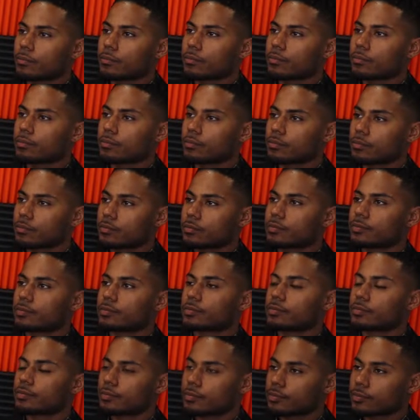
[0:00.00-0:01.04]

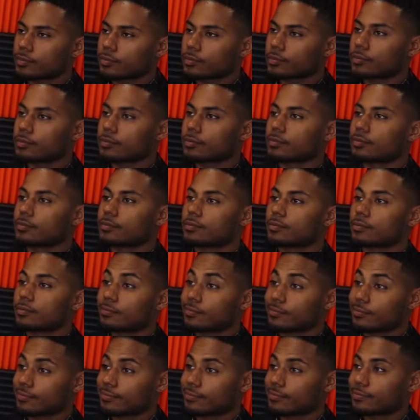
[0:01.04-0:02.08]

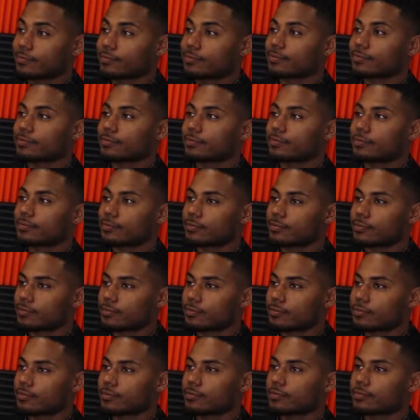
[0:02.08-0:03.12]

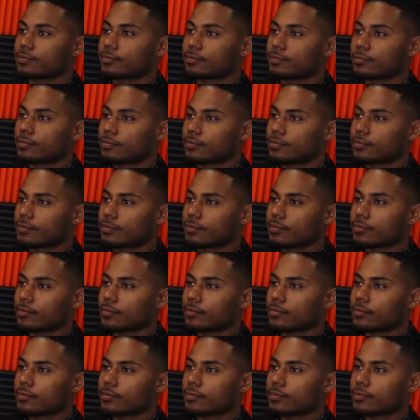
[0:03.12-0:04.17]

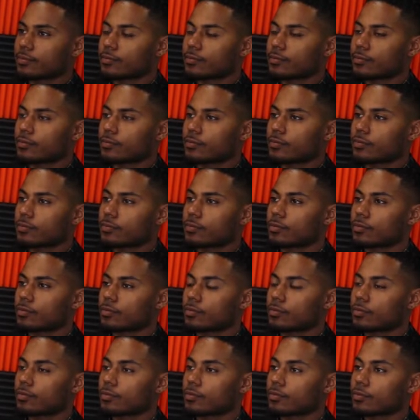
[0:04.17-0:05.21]

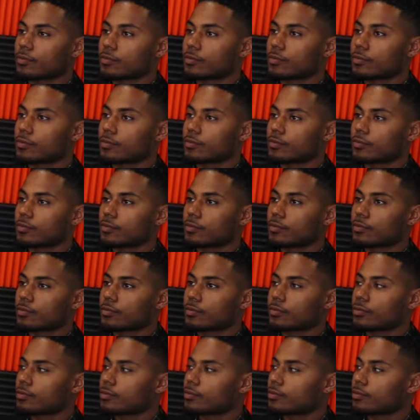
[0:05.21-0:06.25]

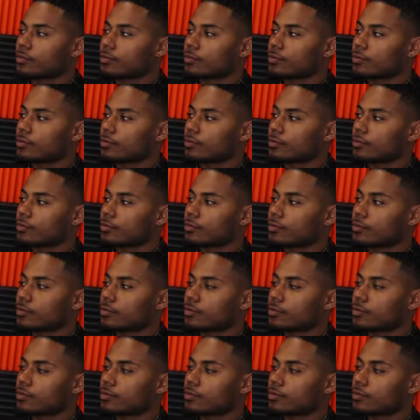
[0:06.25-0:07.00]
(silent)